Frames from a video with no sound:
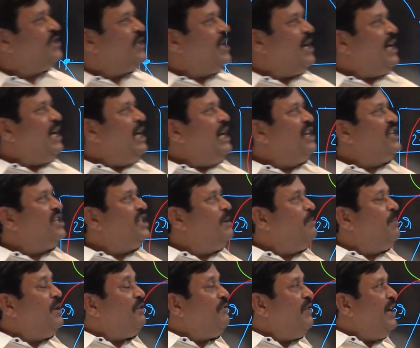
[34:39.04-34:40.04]
the relation
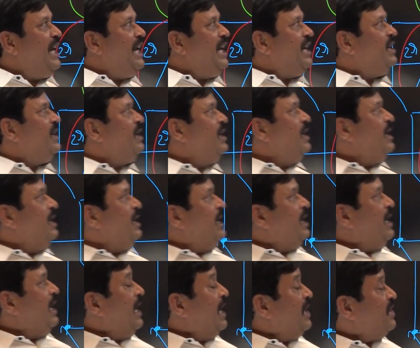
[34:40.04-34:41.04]
between
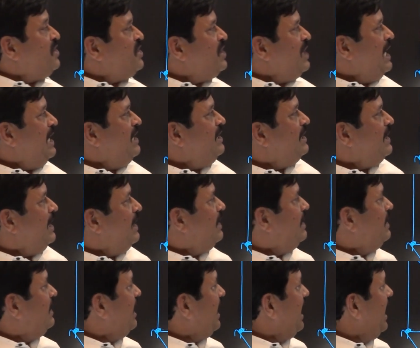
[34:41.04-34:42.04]
edge length and
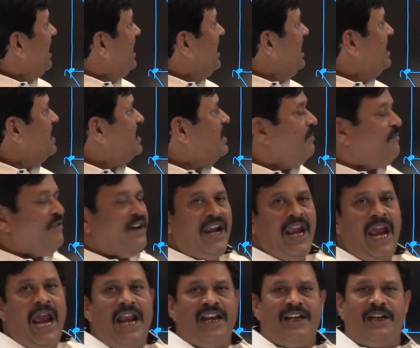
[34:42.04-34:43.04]
the radius of an
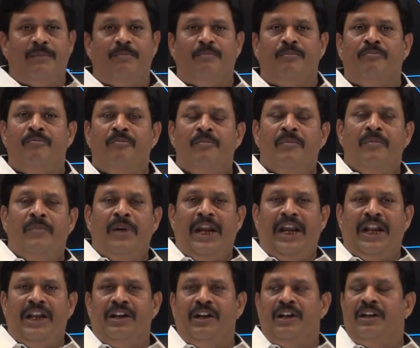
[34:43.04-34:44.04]
atom
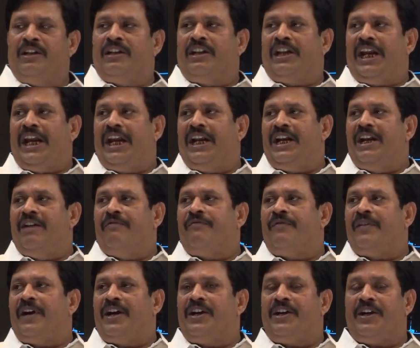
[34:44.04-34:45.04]
in 3
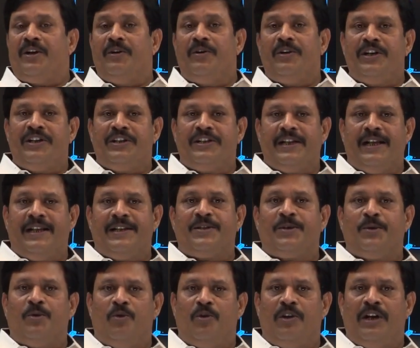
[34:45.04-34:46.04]
different unit cells.
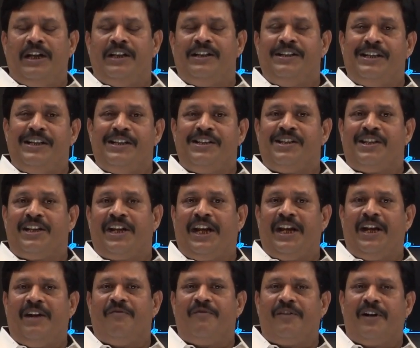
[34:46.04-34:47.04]
Only these
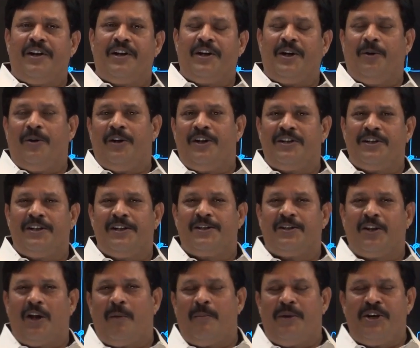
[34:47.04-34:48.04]
3 different unit
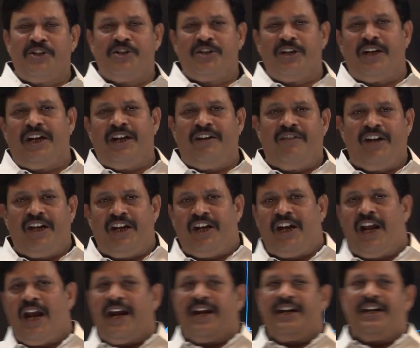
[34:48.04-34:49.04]
cells are mentioned even in
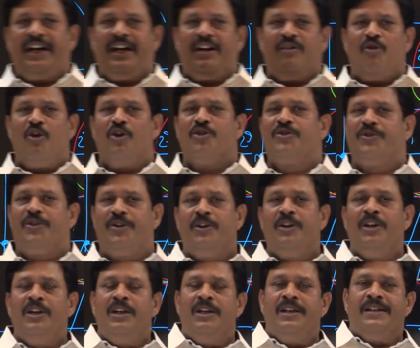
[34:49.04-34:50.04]
IIT Advanced
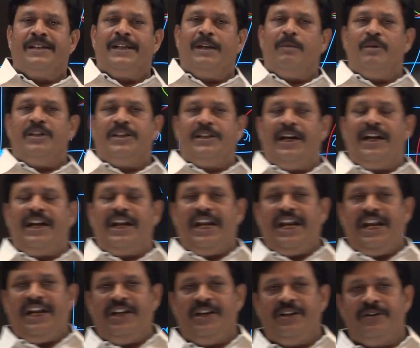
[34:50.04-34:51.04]
Syllabus and
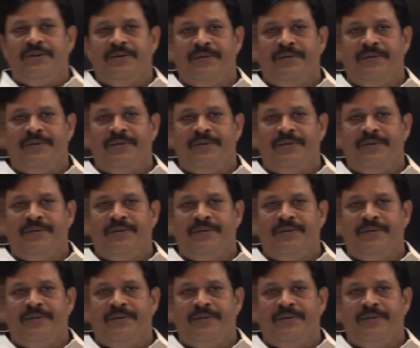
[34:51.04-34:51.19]
NEET,